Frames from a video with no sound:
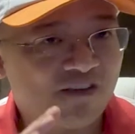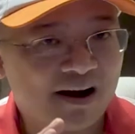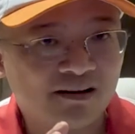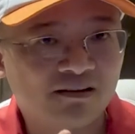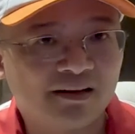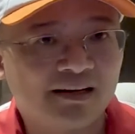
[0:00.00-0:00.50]

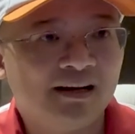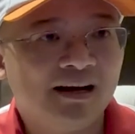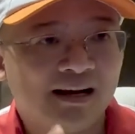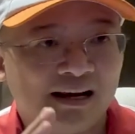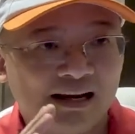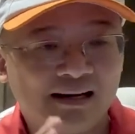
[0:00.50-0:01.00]
finally,
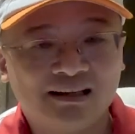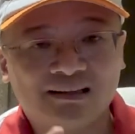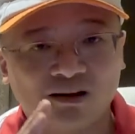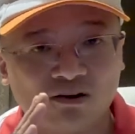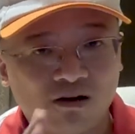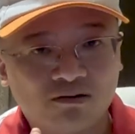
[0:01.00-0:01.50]
it is
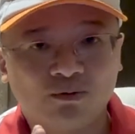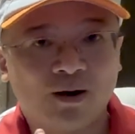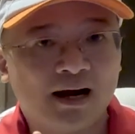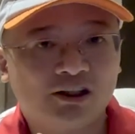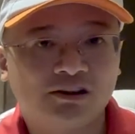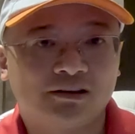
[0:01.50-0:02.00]
the call to
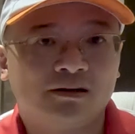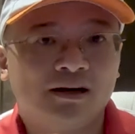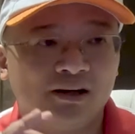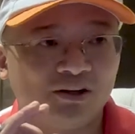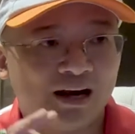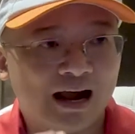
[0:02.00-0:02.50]
action.
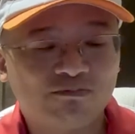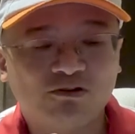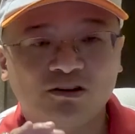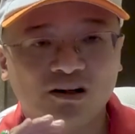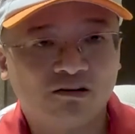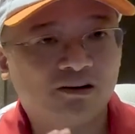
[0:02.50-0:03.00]
You have
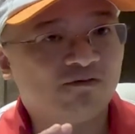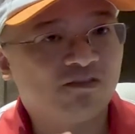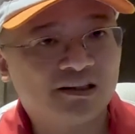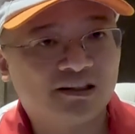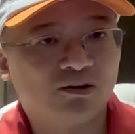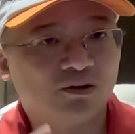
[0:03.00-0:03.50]
to tell the
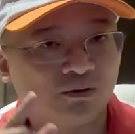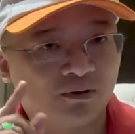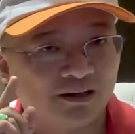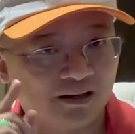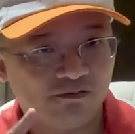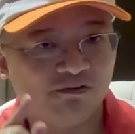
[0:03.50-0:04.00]
investor to
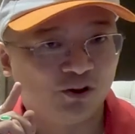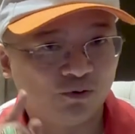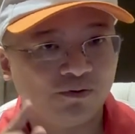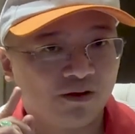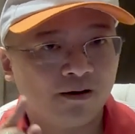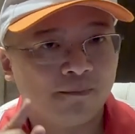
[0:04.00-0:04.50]
give
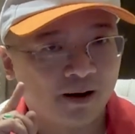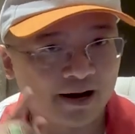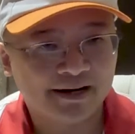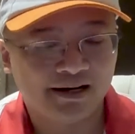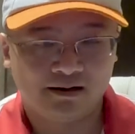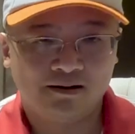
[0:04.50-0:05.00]
you the
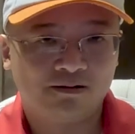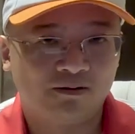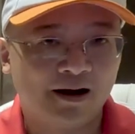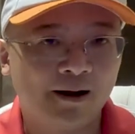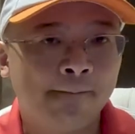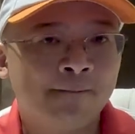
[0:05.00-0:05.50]
money,
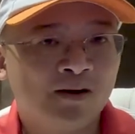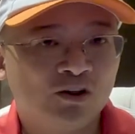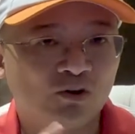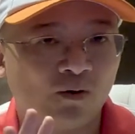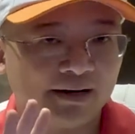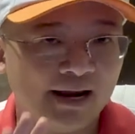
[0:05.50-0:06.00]
right?
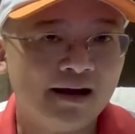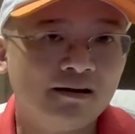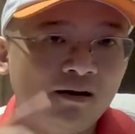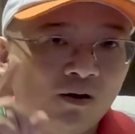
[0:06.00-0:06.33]
So again,